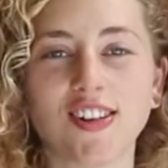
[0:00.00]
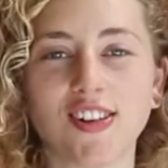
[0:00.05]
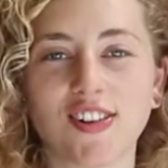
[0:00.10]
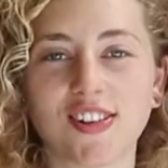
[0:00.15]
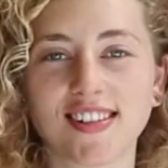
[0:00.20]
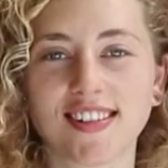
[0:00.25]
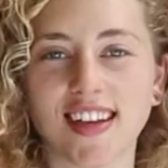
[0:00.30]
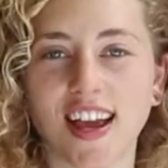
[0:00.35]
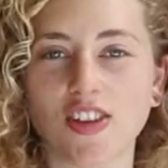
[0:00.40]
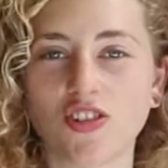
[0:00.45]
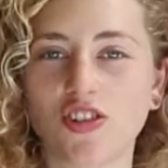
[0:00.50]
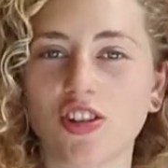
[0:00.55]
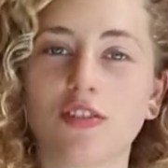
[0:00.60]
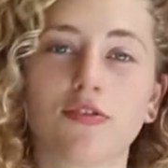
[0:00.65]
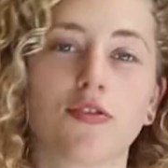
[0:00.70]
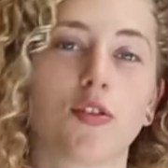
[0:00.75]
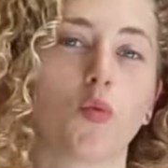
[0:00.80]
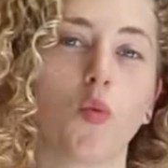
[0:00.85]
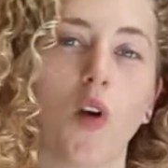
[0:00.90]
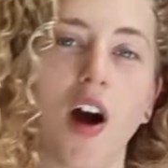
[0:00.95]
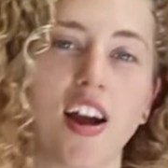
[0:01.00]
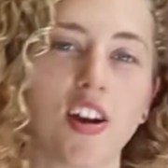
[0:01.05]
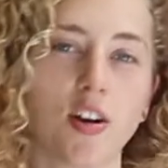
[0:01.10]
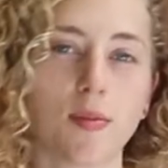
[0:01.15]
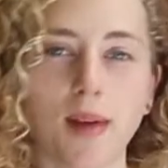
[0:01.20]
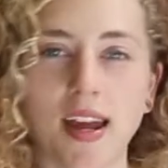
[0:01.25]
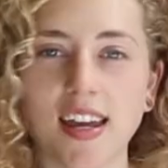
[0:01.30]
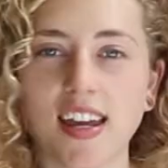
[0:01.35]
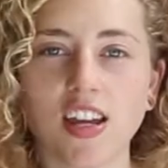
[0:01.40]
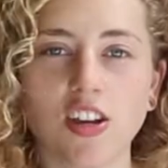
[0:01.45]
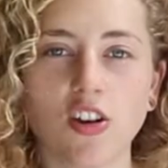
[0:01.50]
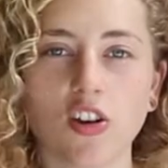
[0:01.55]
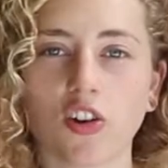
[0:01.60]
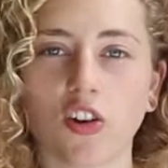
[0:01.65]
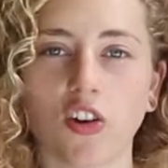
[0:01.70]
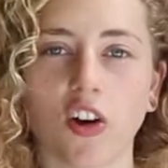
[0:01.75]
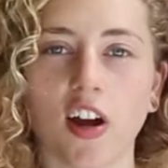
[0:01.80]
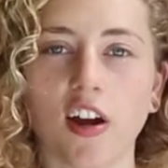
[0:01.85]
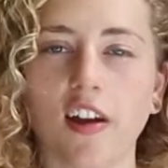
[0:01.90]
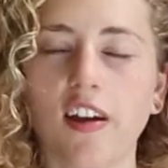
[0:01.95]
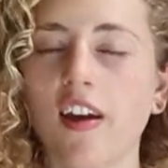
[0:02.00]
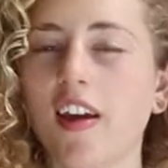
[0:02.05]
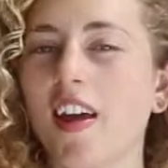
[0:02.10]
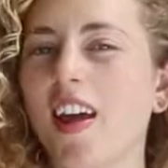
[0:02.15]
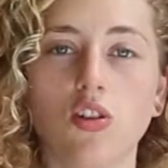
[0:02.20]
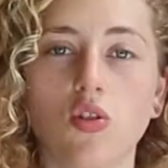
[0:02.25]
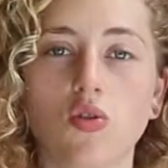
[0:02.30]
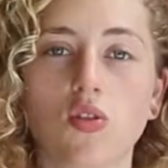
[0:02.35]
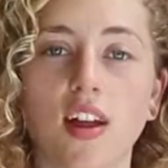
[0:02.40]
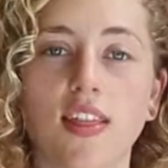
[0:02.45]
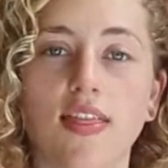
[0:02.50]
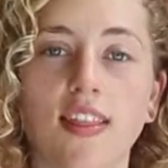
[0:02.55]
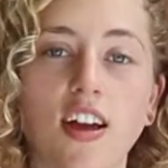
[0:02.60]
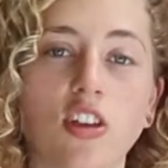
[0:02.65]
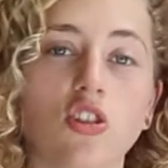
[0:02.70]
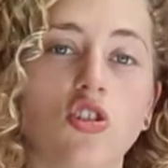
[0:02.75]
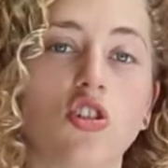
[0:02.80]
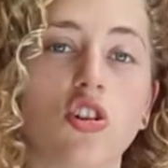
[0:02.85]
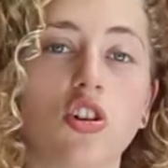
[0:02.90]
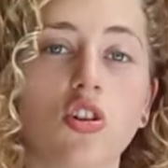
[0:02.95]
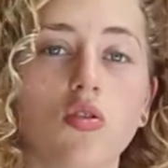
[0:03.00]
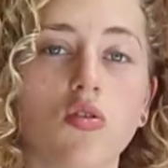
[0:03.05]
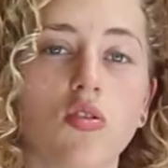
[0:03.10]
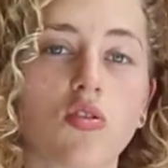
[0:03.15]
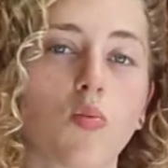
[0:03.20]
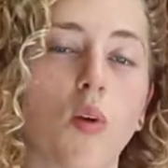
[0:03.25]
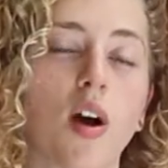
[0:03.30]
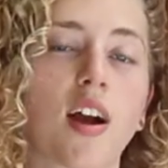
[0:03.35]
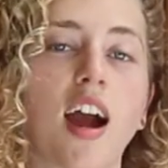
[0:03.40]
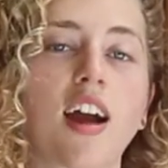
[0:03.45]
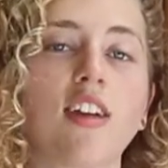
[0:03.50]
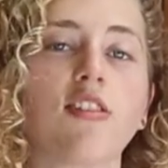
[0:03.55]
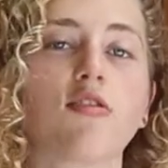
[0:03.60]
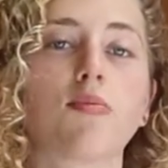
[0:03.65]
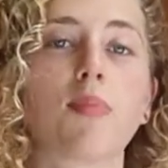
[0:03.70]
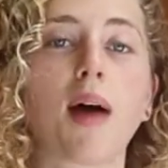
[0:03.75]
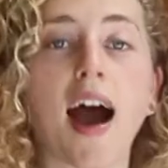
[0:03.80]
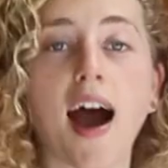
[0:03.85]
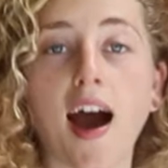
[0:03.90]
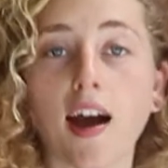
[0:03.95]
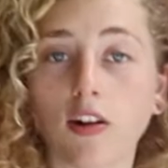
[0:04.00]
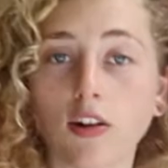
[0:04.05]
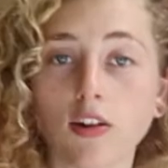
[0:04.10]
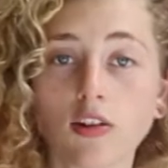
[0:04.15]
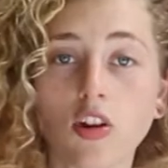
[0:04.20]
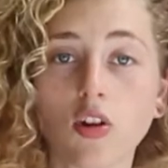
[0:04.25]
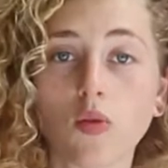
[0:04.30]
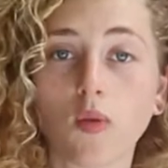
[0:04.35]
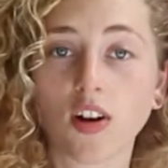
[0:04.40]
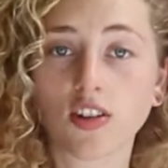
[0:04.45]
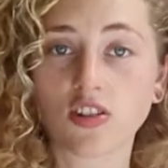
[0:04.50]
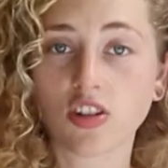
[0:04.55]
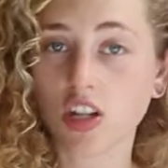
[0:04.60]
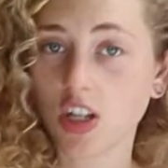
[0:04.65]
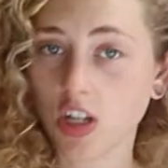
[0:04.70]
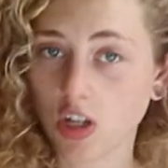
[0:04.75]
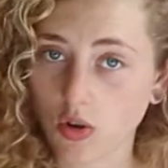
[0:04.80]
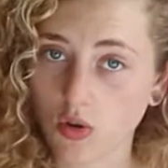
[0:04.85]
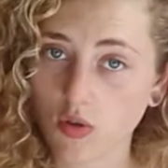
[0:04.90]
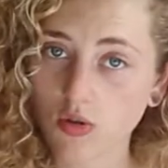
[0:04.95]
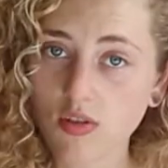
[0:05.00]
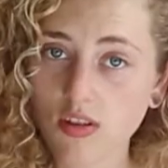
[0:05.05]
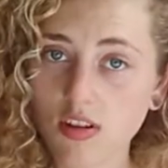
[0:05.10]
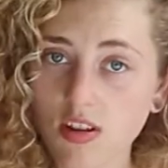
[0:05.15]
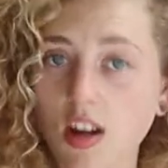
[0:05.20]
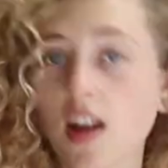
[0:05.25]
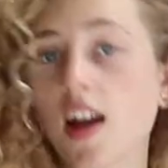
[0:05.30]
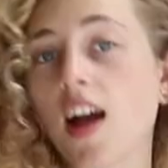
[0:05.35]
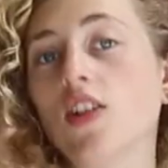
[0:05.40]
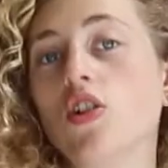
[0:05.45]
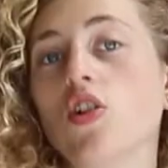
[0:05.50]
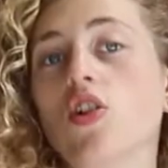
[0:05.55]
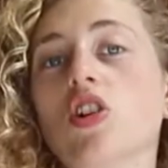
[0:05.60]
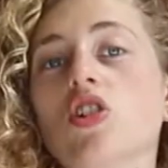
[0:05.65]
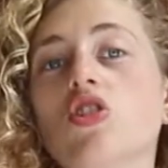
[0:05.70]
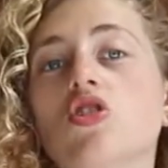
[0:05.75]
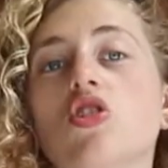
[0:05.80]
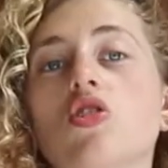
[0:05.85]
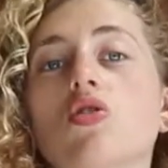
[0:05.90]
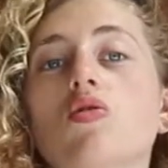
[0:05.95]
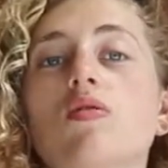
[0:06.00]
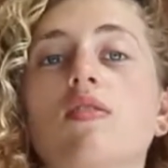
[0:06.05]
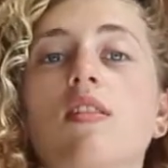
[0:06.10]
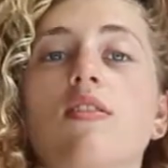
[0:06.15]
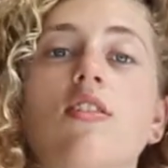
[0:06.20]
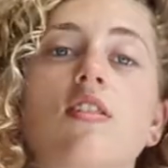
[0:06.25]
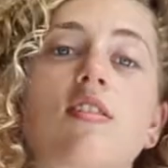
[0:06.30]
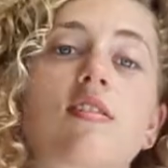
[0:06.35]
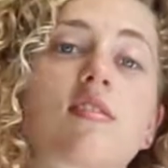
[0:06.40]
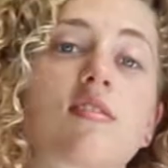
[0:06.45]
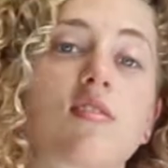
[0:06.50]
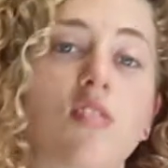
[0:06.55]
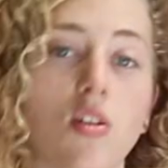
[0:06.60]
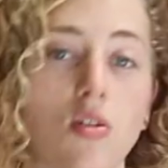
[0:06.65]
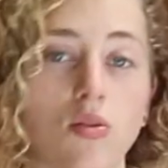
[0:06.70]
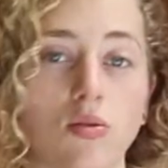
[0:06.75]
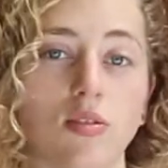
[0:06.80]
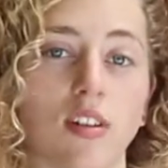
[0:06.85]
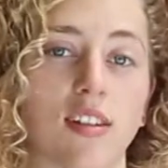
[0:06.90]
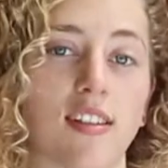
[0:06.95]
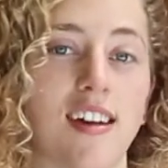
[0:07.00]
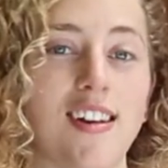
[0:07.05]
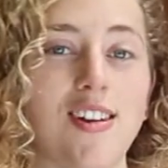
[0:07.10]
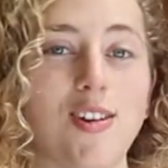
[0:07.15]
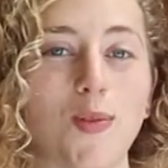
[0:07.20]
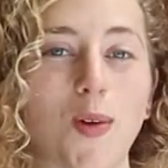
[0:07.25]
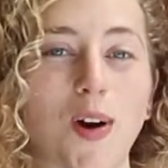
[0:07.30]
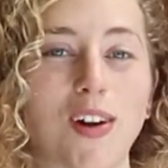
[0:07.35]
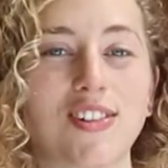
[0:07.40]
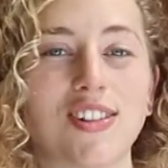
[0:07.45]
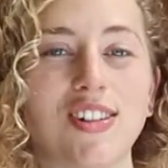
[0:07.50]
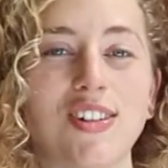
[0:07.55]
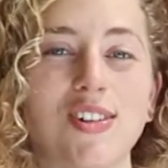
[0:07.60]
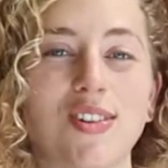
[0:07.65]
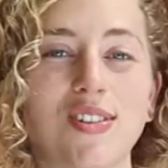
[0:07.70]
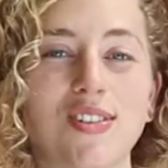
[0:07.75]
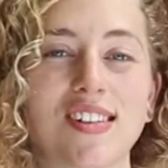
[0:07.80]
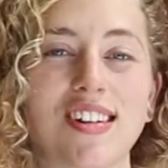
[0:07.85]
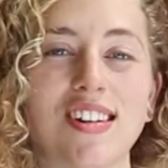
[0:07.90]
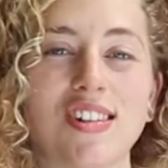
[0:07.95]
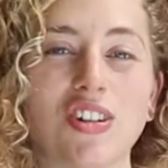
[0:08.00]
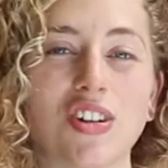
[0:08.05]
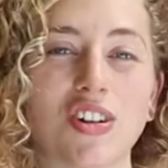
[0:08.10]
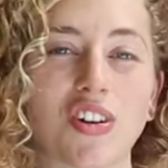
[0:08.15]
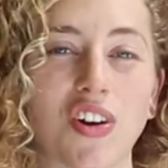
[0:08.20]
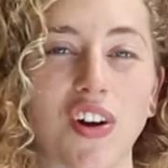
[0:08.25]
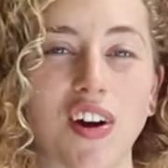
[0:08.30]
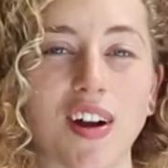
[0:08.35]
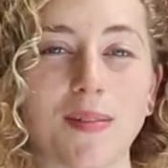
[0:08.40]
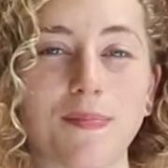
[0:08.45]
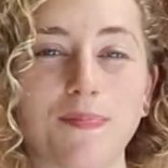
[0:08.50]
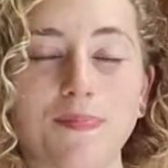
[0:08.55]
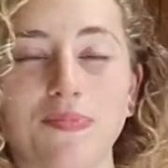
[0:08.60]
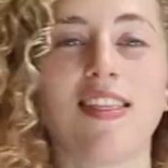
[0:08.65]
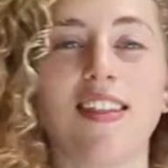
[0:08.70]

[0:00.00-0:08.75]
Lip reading: on your intention for why you're making your grid, you can then choose what kind of pattern you want to use, and you can choose the stones that you want to use in your grid.